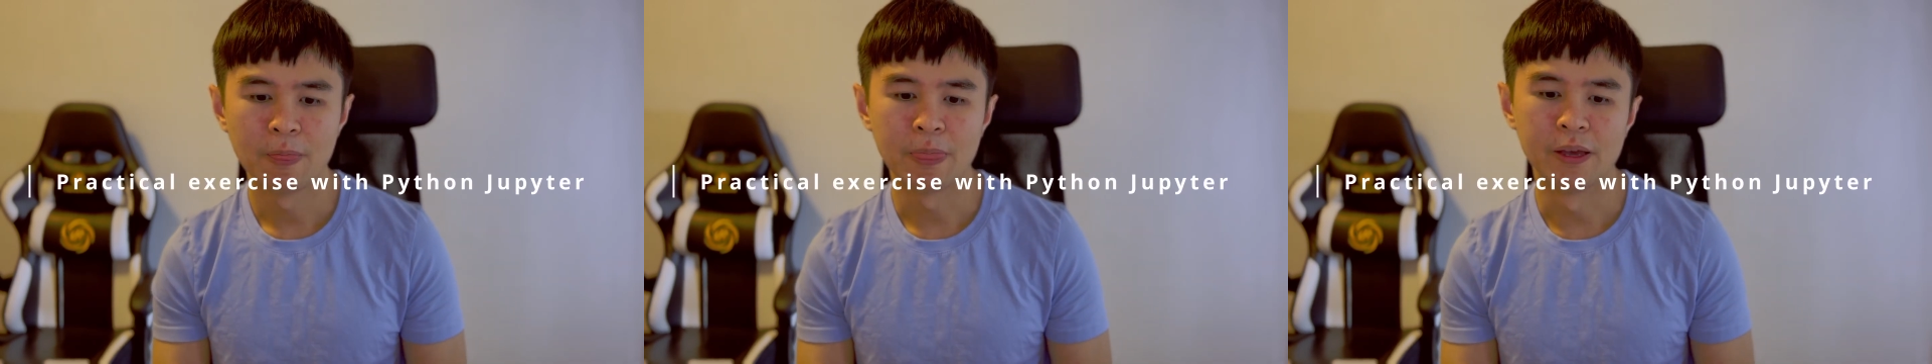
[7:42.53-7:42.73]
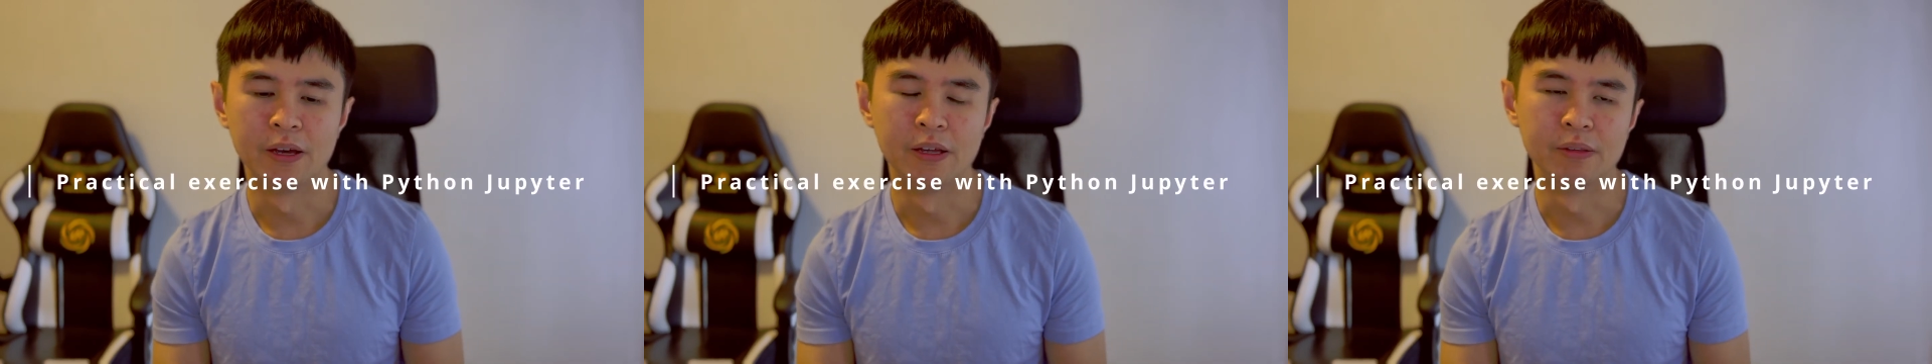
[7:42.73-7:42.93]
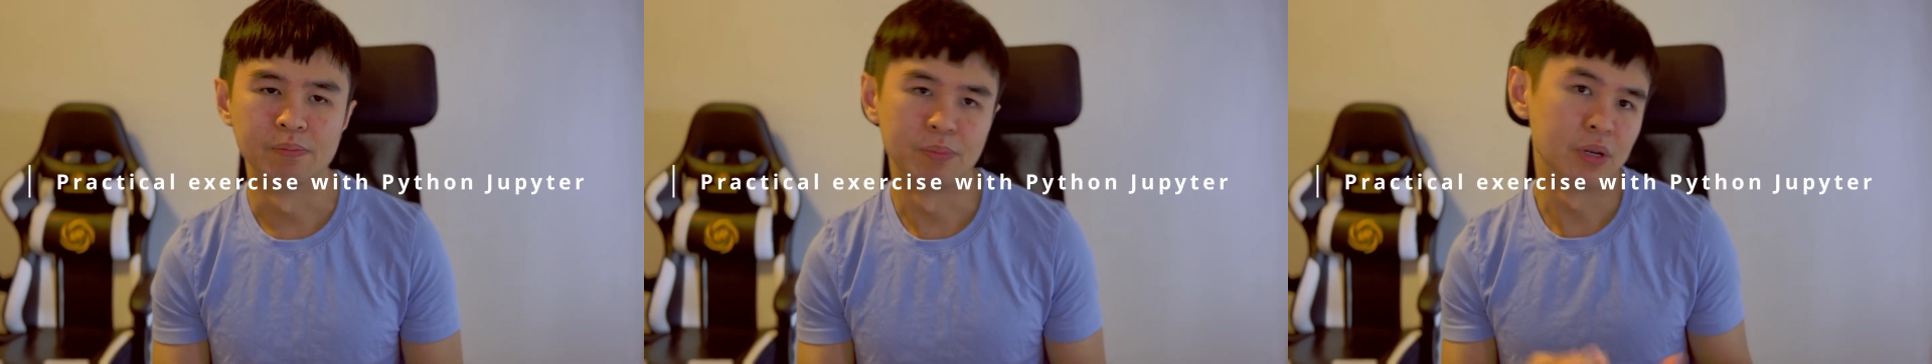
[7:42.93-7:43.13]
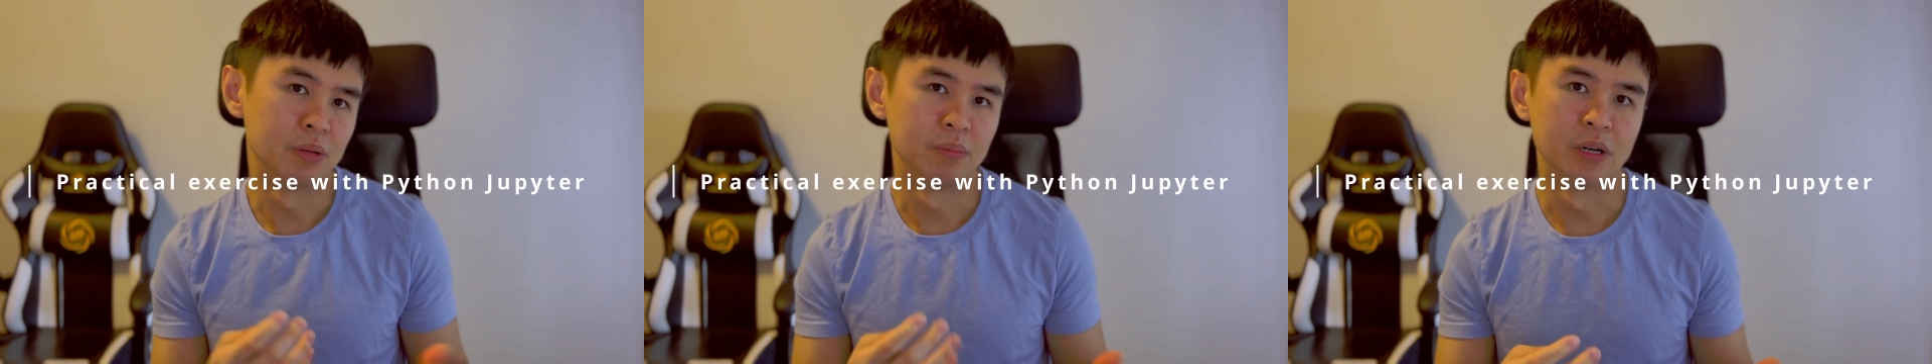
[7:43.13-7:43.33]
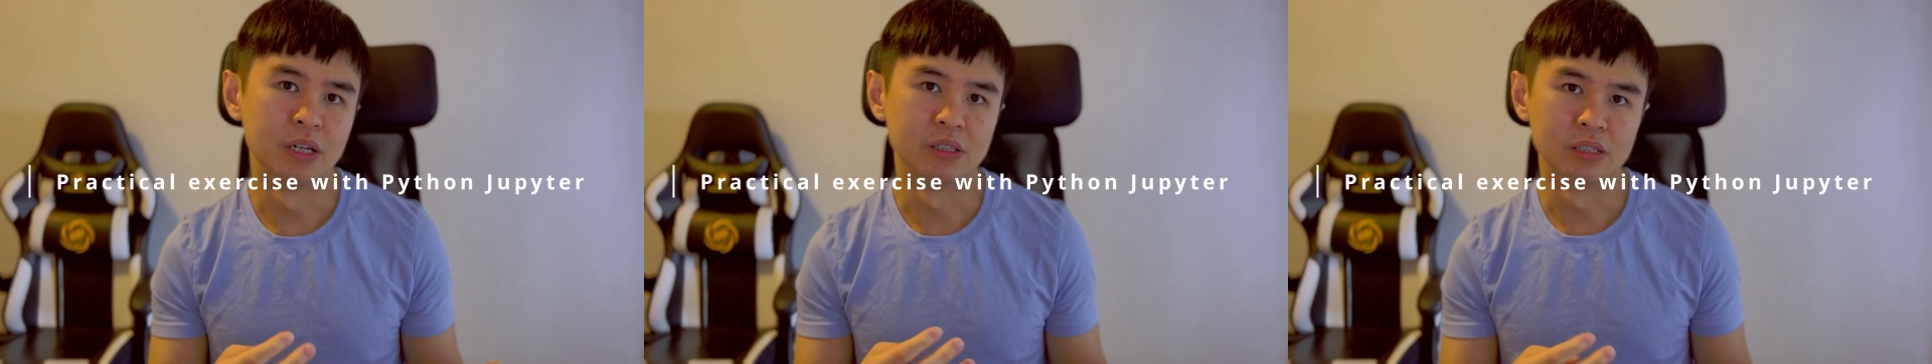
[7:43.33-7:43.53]
and bear in
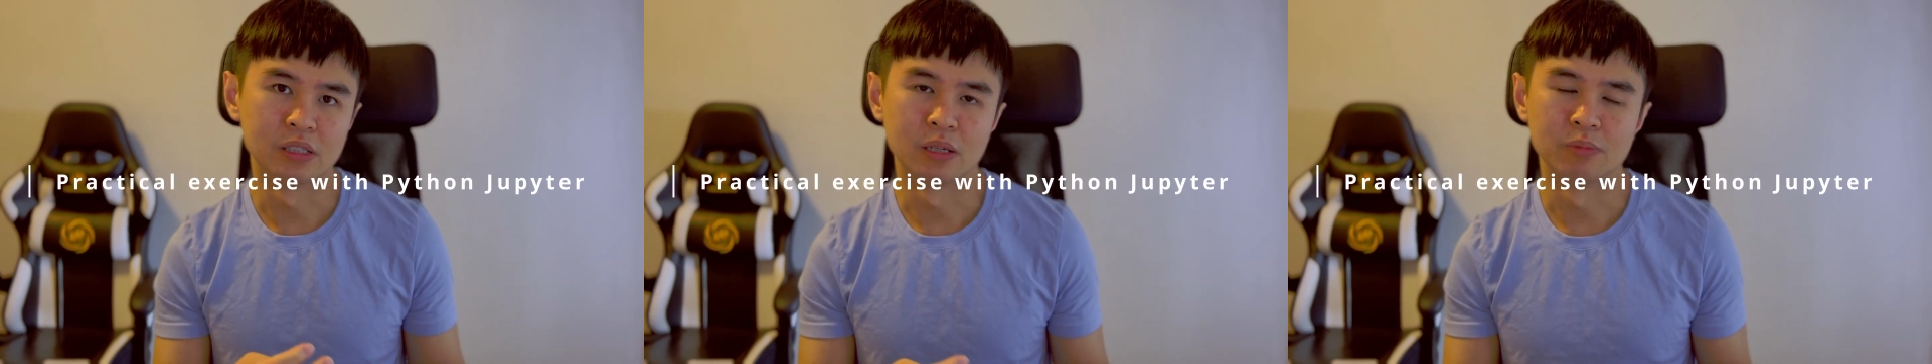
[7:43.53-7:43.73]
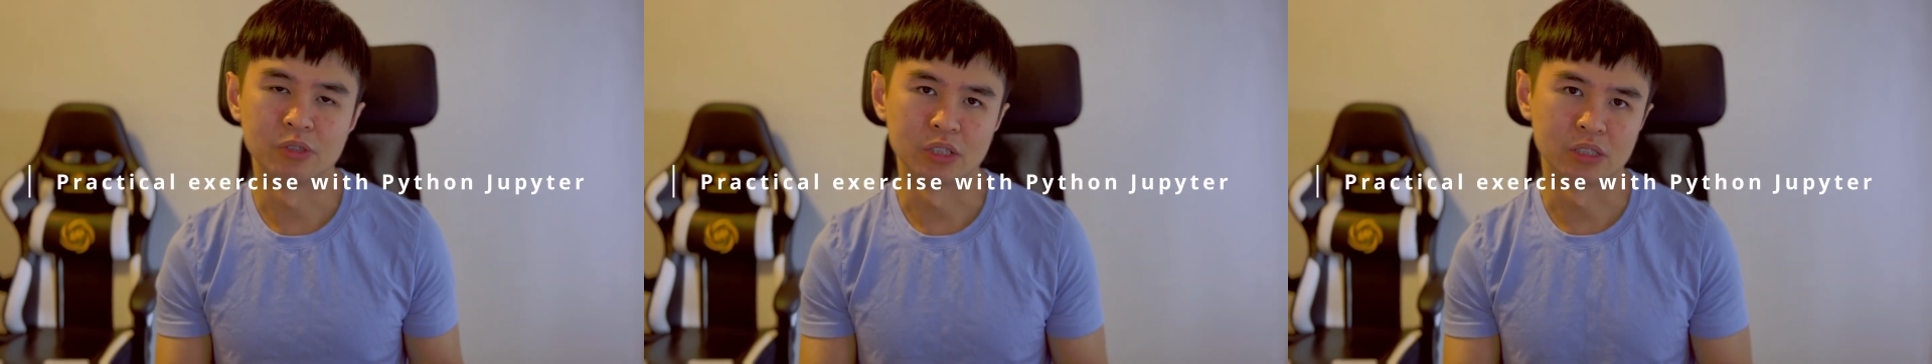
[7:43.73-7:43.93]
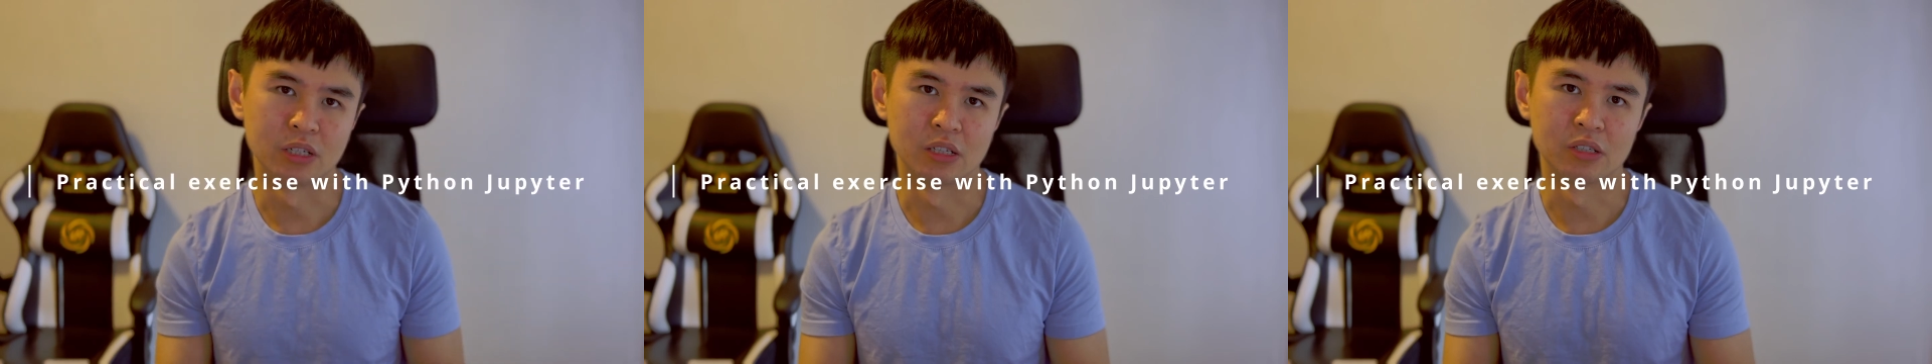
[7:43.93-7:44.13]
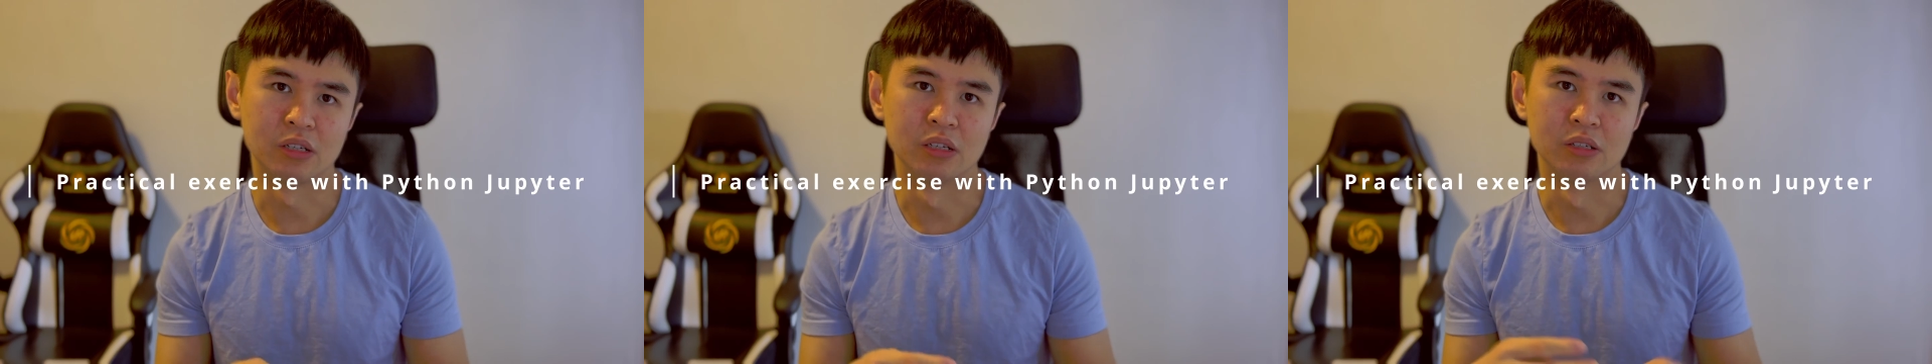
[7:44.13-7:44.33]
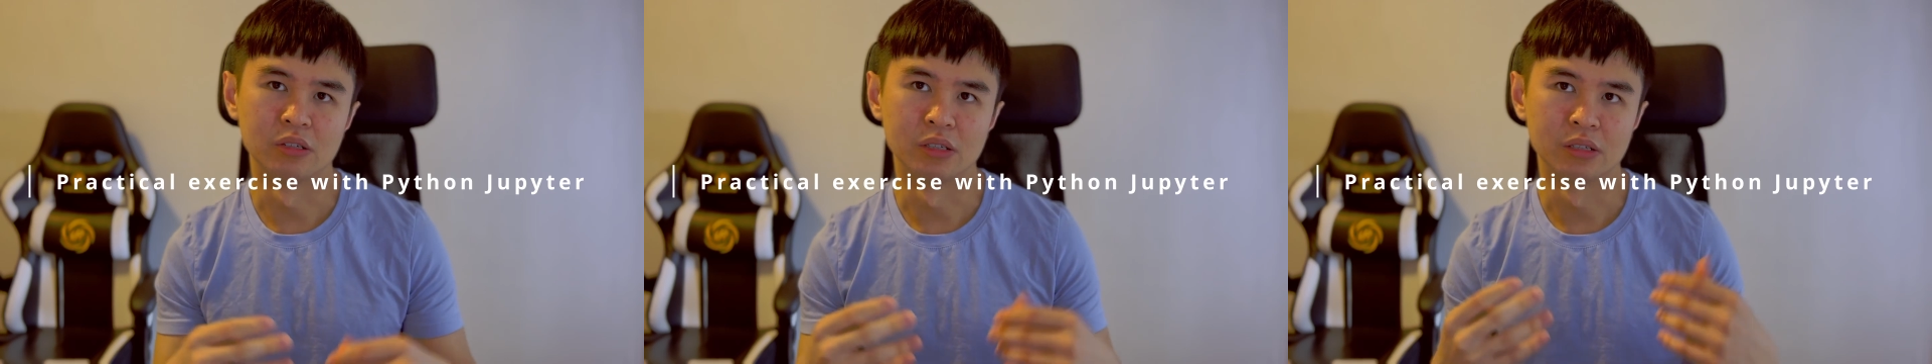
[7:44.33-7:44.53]
mind these subjects
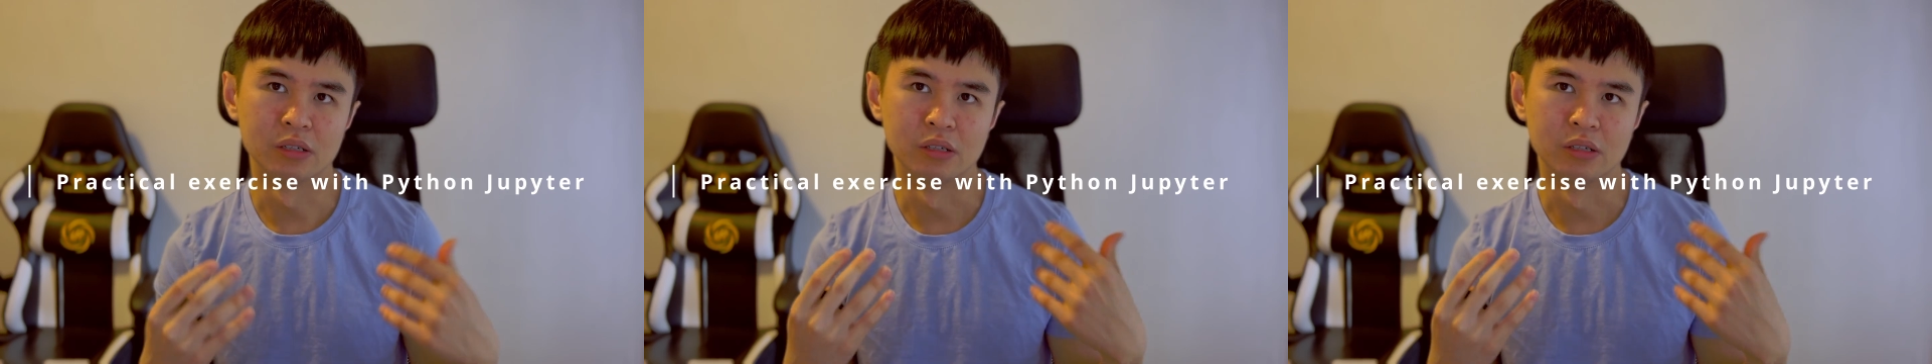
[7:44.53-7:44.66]
actually